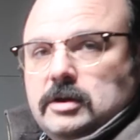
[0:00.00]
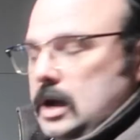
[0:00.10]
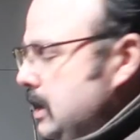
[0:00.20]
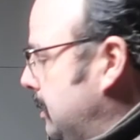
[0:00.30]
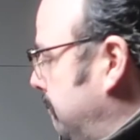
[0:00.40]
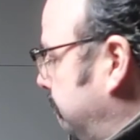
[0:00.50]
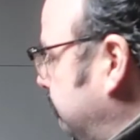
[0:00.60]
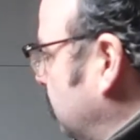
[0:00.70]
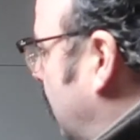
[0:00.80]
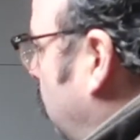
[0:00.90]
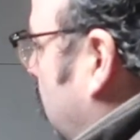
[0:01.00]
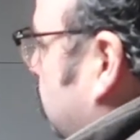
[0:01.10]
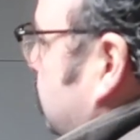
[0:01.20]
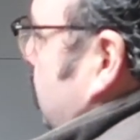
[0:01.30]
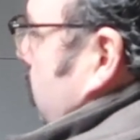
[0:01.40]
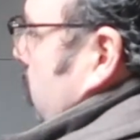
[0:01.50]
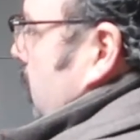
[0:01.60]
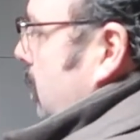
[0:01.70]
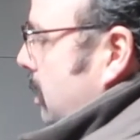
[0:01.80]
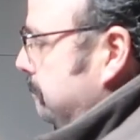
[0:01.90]
not work. So
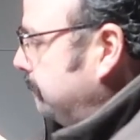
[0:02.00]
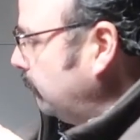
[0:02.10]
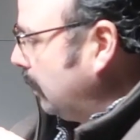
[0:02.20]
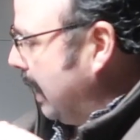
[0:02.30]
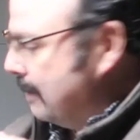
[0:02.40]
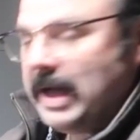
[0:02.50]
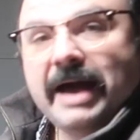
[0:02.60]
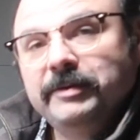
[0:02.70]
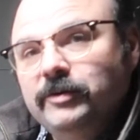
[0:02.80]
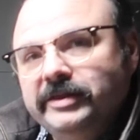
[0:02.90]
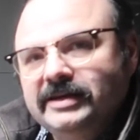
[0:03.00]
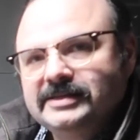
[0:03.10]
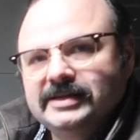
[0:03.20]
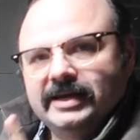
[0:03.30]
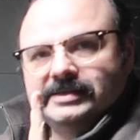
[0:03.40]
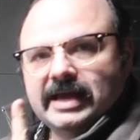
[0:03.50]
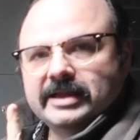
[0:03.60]
I'm happy with this. I